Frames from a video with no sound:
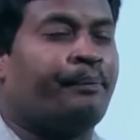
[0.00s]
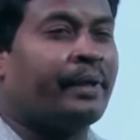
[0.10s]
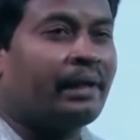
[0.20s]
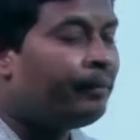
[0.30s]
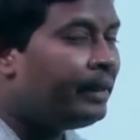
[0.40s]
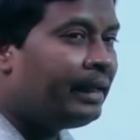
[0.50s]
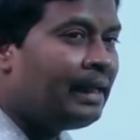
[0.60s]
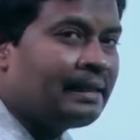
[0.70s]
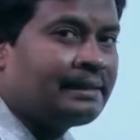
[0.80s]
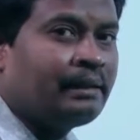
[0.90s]

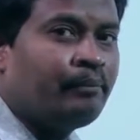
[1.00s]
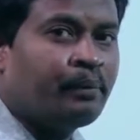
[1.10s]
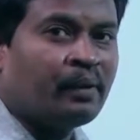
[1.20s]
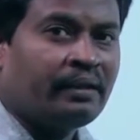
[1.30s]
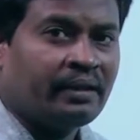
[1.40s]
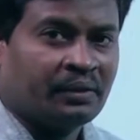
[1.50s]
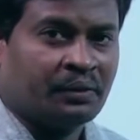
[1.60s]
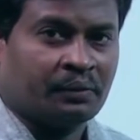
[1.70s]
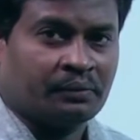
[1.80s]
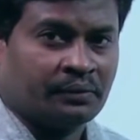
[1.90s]
permanent simple
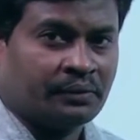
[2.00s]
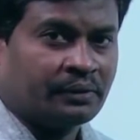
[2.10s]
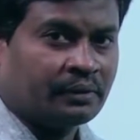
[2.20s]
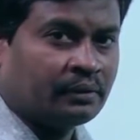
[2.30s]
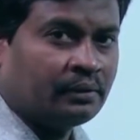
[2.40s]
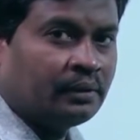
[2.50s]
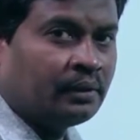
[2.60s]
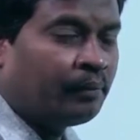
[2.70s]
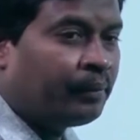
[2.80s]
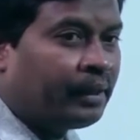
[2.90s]
tissues,
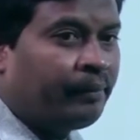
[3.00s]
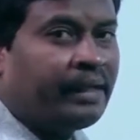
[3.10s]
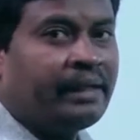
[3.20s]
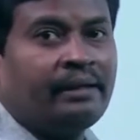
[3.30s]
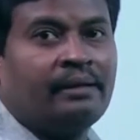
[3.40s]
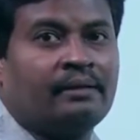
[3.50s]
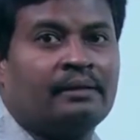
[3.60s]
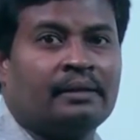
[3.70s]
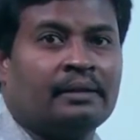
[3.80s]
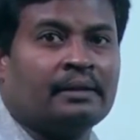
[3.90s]
permanent
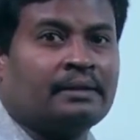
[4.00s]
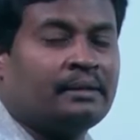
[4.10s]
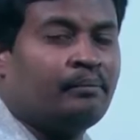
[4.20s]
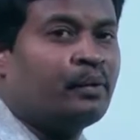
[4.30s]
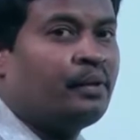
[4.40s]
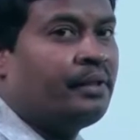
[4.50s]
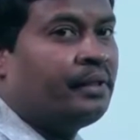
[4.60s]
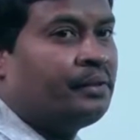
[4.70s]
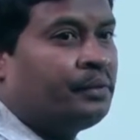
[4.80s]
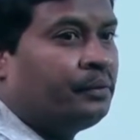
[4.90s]
simple
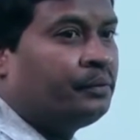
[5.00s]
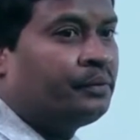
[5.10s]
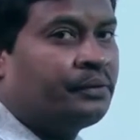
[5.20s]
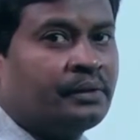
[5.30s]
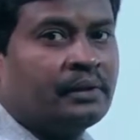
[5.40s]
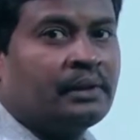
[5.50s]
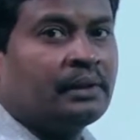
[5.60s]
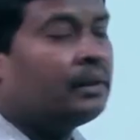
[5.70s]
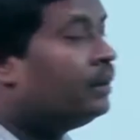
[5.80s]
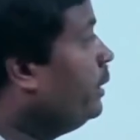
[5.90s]
tissues.
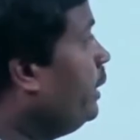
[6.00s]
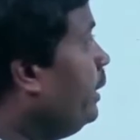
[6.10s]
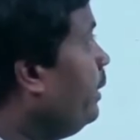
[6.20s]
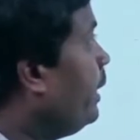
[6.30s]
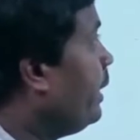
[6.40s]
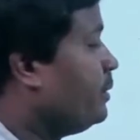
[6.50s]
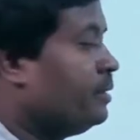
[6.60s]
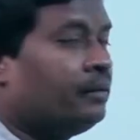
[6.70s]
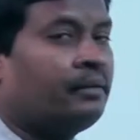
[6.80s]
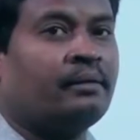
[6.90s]
In next
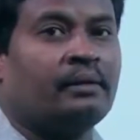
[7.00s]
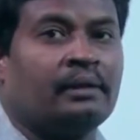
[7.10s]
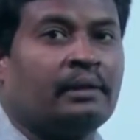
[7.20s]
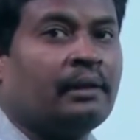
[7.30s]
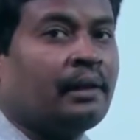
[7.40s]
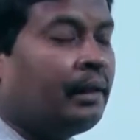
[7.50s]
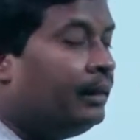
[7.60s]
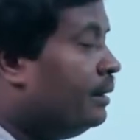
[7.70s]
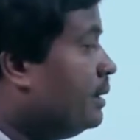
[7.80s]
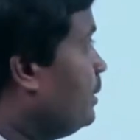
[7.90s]

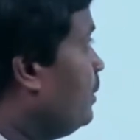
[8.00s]
in this